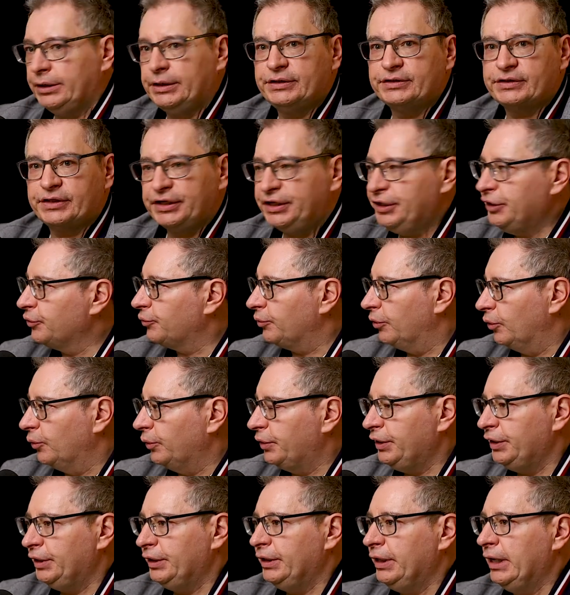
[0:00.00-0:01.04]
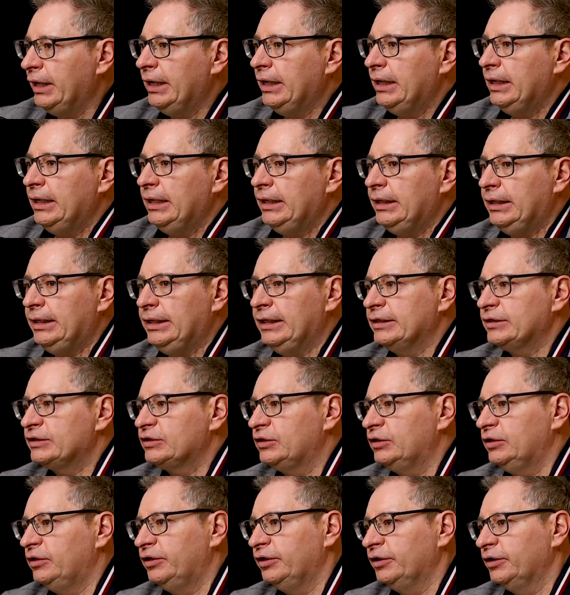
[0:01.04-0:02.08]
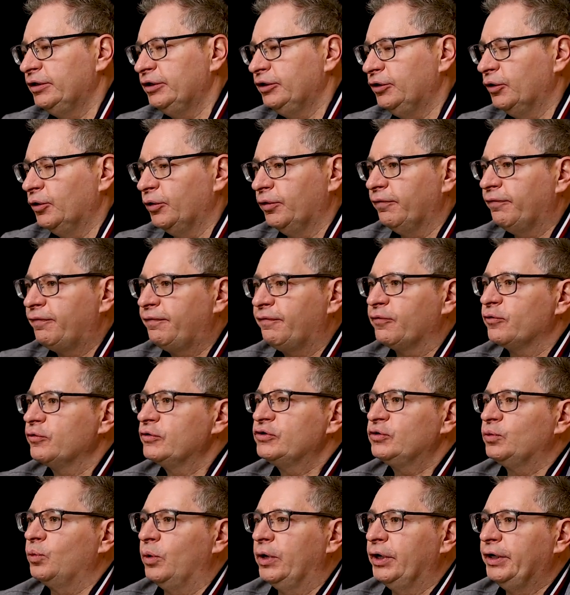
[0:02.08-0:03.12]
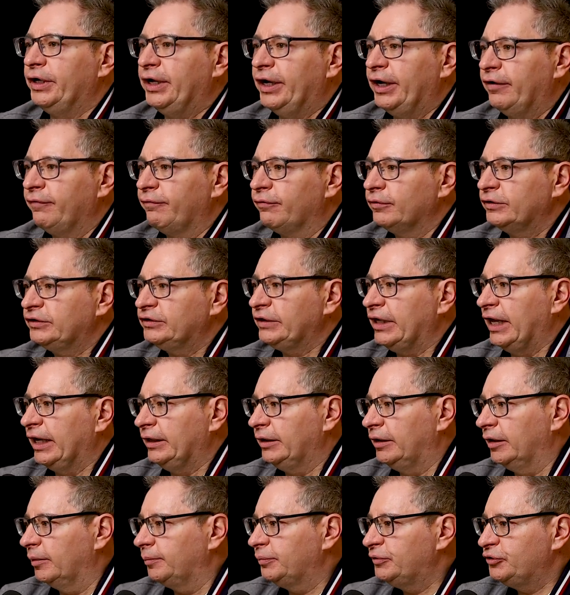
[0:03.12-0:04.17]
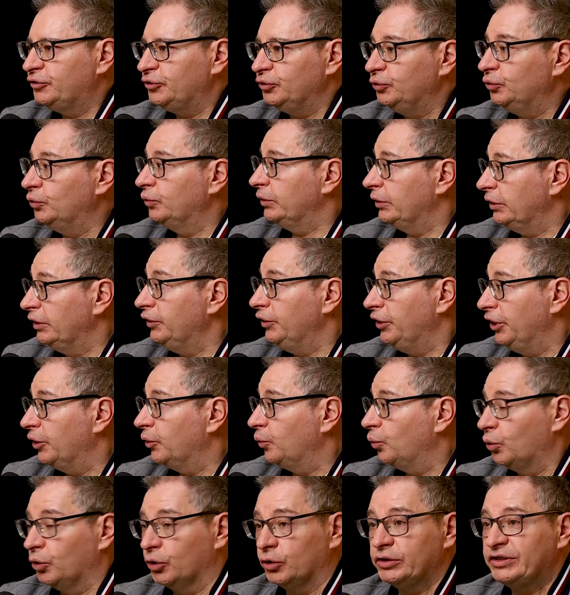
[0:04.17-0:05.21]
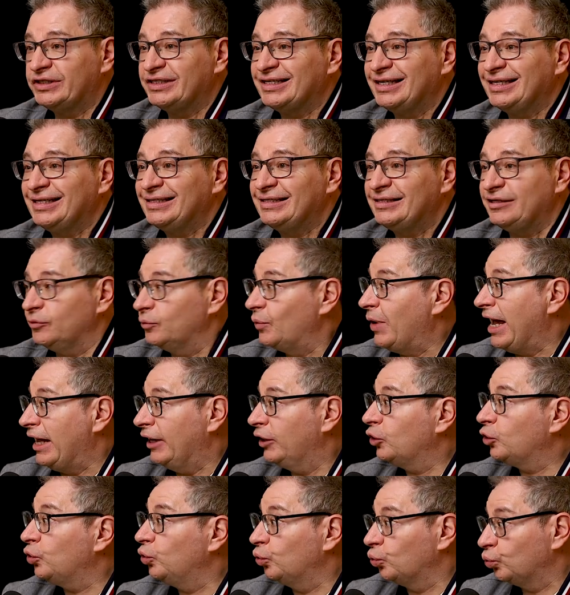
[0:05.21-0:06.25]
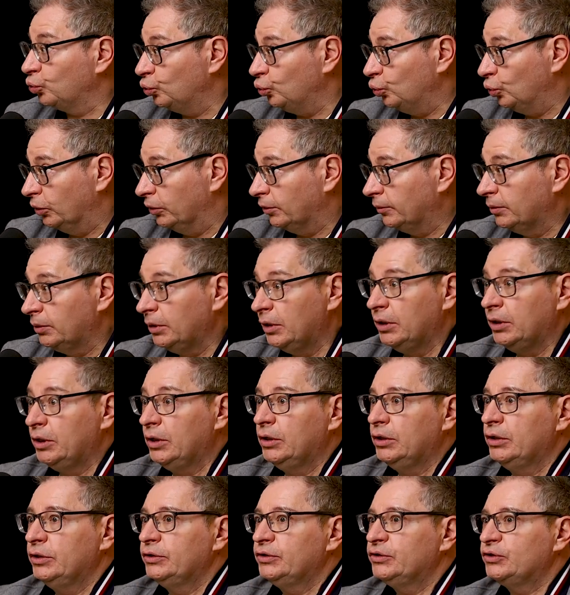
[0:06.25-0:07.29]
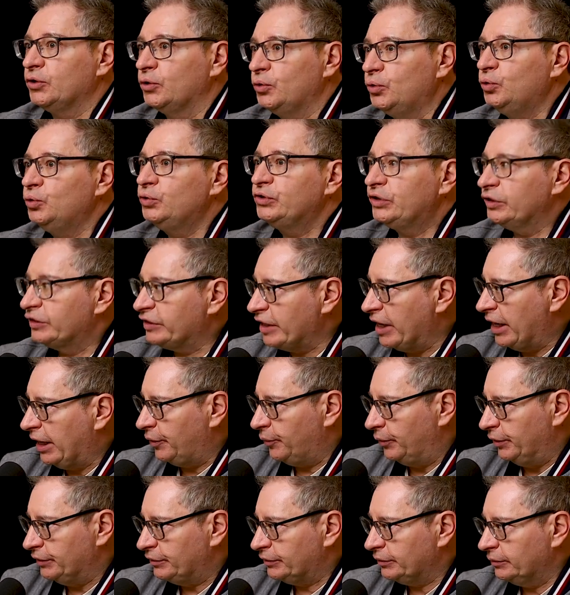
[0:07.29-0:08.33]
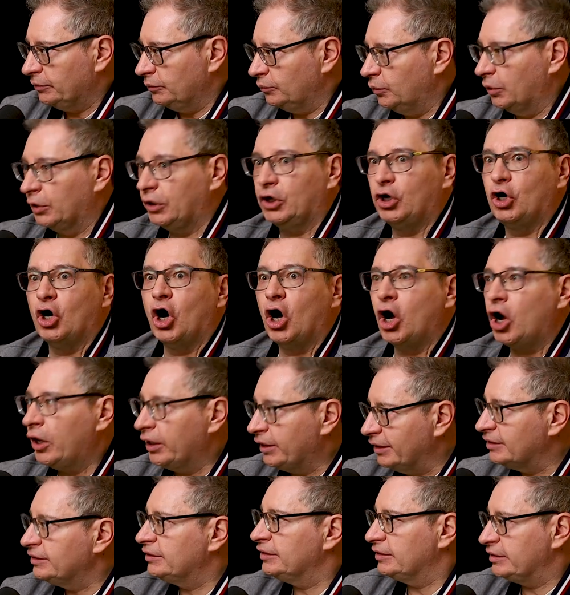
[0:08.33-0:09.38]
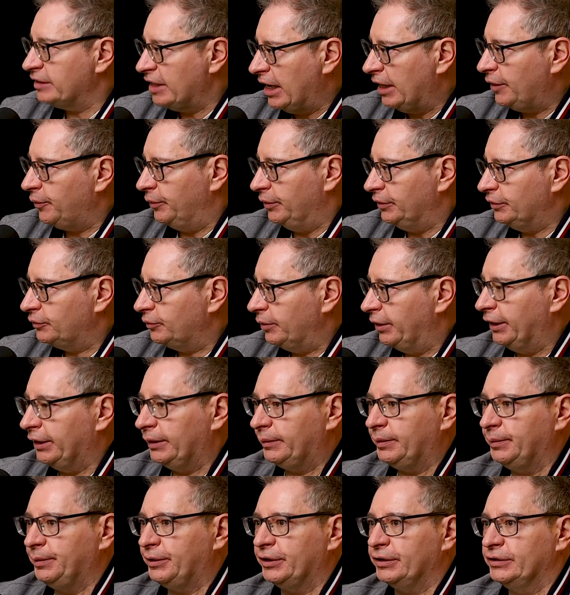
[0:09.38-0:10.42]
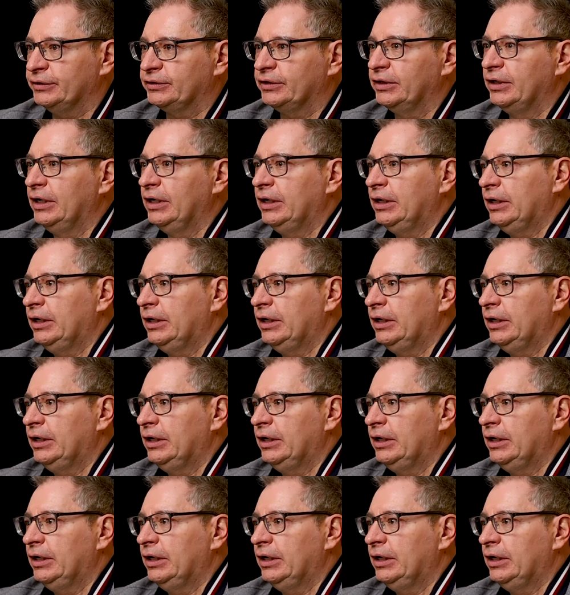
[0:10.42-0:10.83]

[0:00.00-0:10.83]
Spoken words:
He's the hero. He is the, you know, the first one to ever stand up to, in their words, tyrannical rule. Mm-hmm. So who's the tyrant? Well, God is the tyrant, right? Because